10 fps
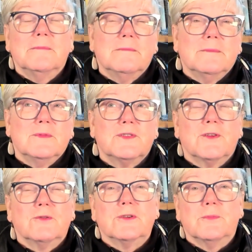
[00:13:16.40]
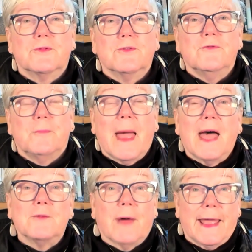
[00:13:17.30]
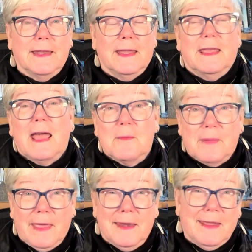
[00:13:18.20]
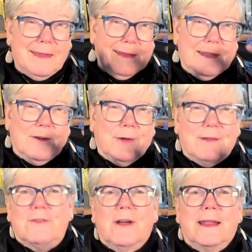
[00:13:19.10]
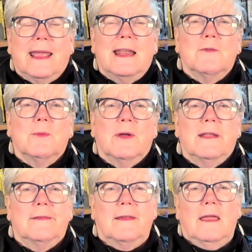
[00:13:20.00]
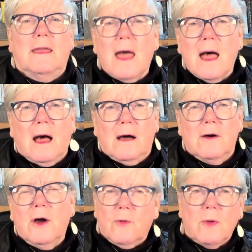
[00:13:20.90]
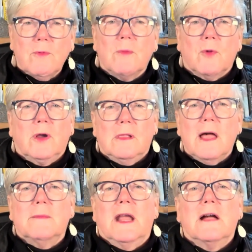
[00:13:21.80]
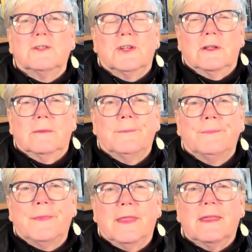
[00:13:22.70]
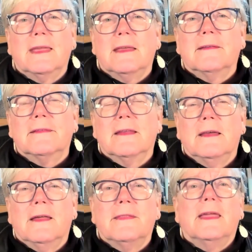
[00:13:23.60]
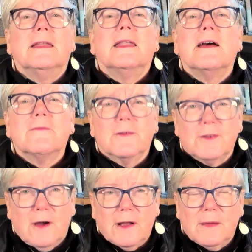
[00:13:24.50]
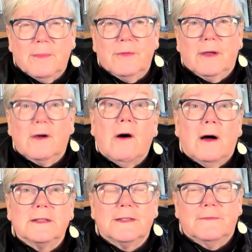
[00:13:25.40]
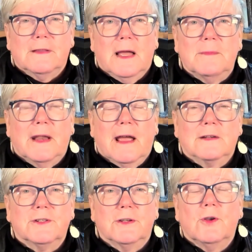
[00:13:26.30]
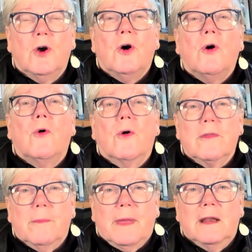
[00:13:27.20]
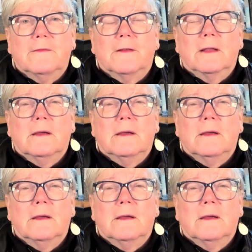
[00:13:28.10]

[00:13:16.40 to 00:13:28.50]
social proof bandwagoning campaign, trying to get everyone to say, yeah, we want more climate action. The thing is, they never talk about the cost of climate action or the benefit.